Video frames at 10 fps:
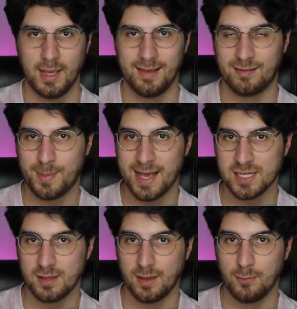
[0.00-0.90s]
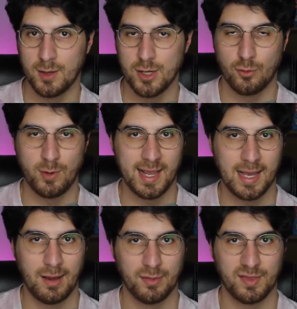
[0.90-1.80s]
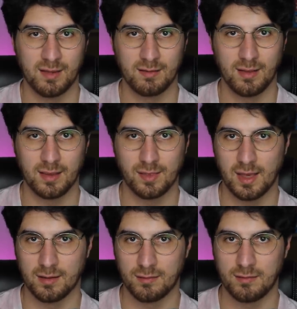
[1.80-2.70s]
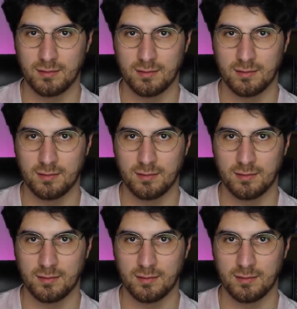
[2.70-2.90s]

especially when you're reading out things like this.